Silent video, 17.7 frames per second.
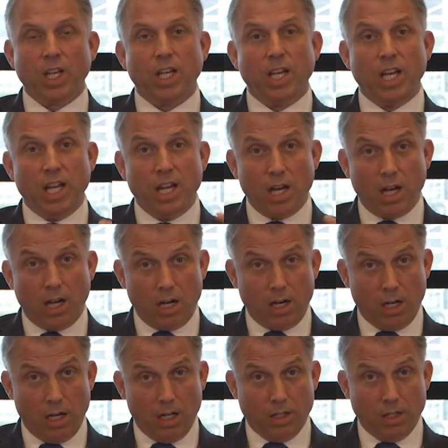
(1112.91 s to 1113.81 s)
In
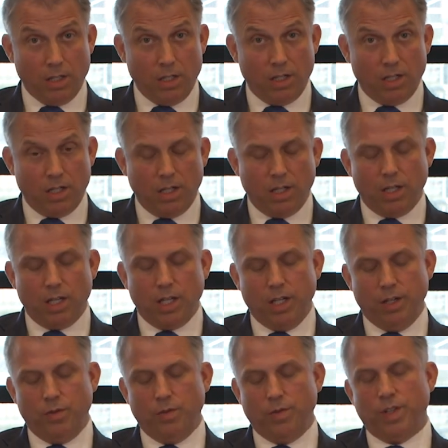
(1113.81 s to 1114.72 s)
Ireland,
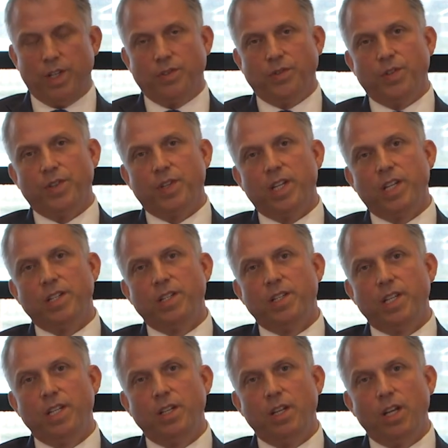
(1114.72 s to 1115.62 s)
in
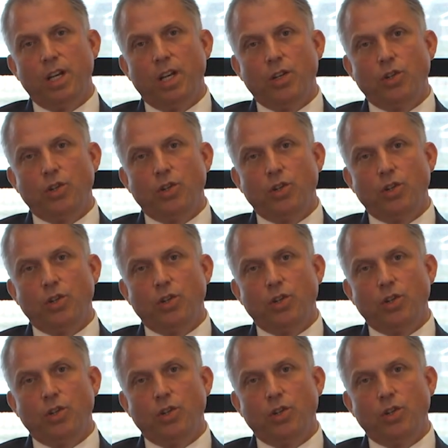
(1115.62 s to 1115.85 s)
2019,